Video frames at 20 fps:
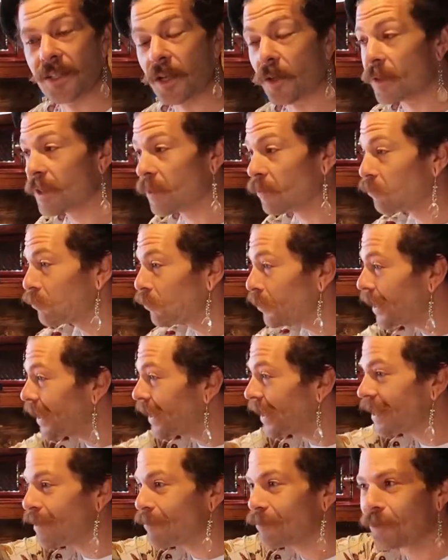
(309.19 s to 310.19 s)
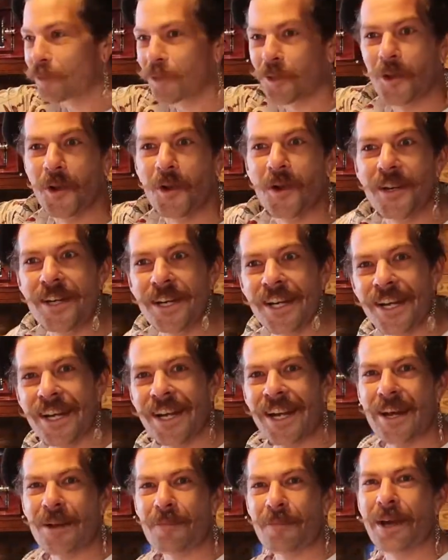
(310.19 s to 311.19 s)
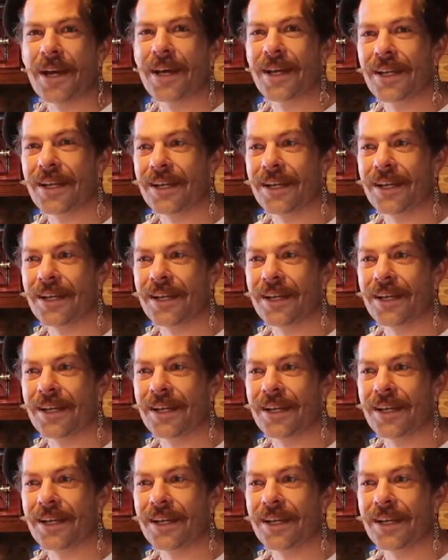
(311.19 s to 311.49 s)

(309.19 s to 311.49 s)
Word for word: So it's a really broad but